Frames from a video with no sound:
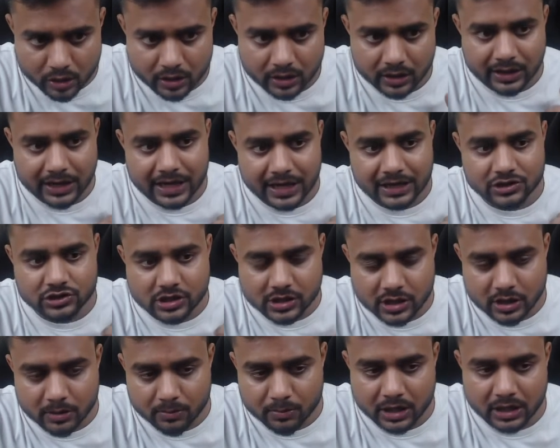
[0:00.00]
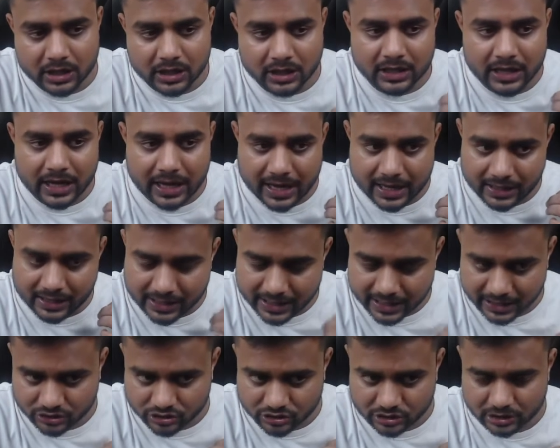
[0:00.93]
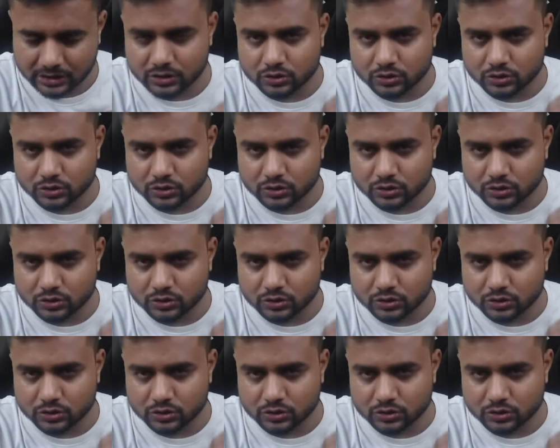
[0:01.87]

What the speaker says: Langchain community, and Langchain.